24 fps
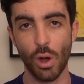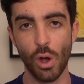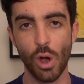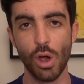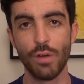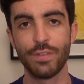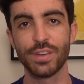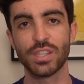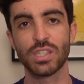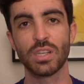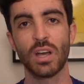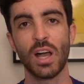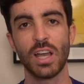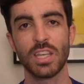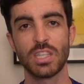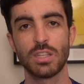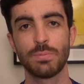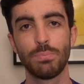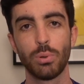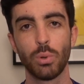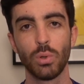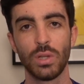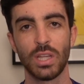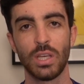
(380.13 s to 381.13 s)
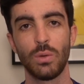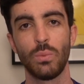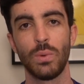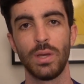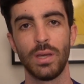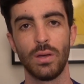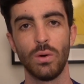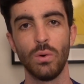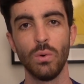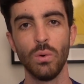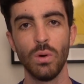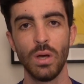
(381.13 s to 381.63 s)
oversized pulley
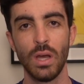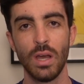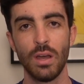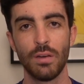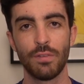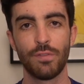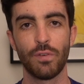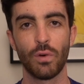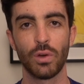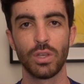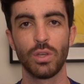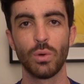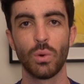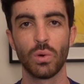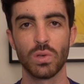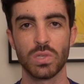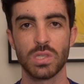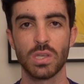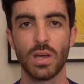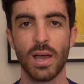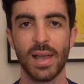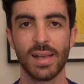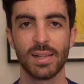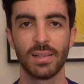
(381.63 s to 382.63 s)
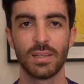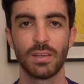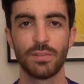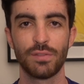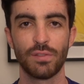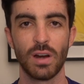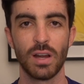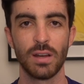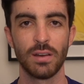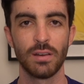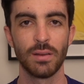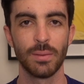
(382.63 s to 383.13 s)
wheel for your cycling
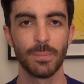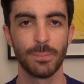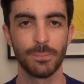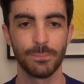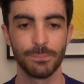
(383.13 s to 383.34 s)
friend.